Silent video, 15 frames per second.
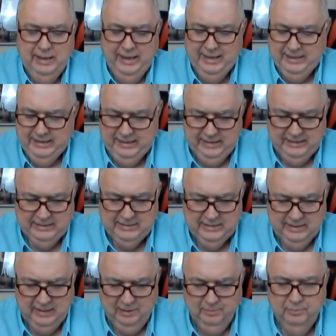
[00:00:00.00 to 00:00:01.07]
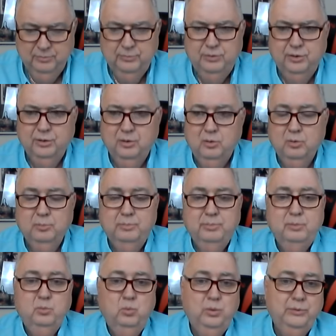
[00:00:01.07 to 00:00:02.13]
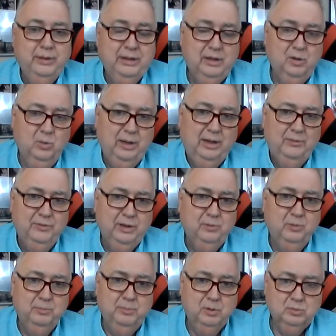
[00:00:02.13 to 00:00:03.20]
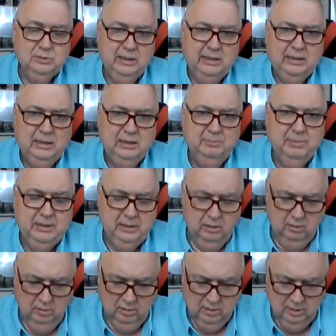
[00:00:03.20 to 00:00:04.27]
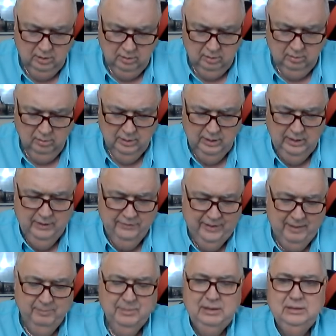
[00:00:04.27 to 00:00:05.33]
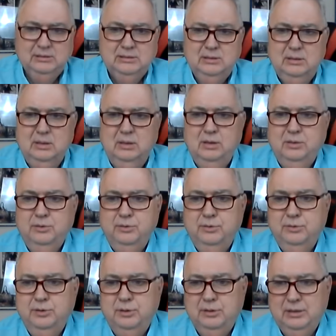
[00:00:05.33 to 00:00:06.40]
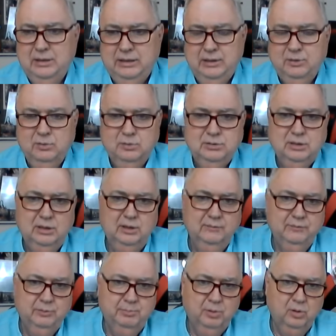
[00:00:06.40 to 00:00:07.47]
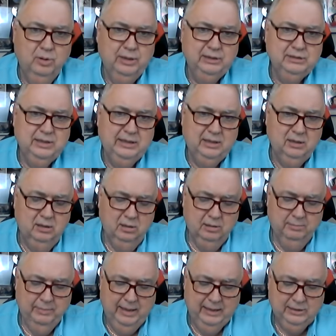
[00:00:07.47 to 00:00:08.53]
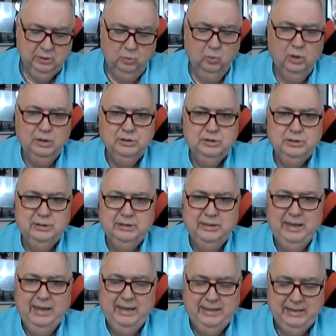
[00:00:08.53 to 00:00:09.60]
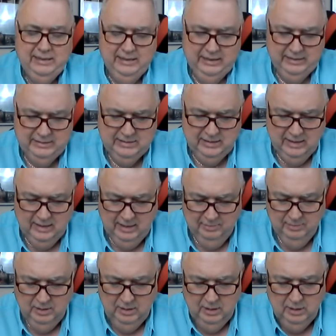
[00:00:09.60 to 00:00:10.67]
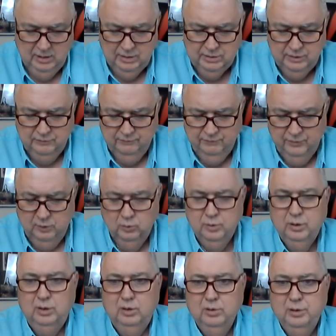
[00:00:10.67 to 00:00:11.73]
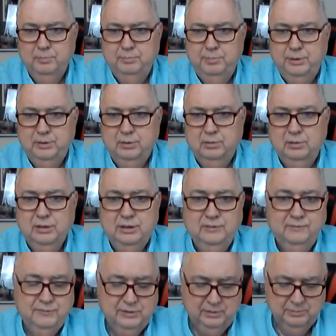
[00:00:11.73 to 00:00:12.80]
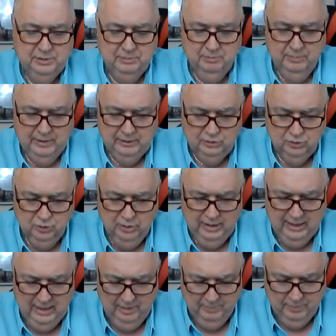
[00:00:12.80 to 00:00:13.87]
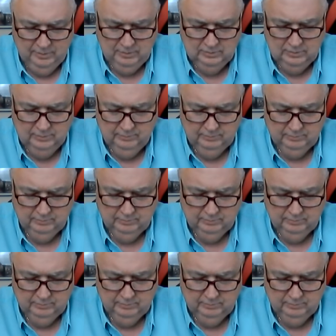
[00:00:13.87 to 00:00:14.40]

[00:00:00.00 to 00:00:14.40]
at any time. They're going to, when they go out, they would most likely be on call. That means the leaders of the parties can call them back to Washington at any time to vote on a bill if something major happens.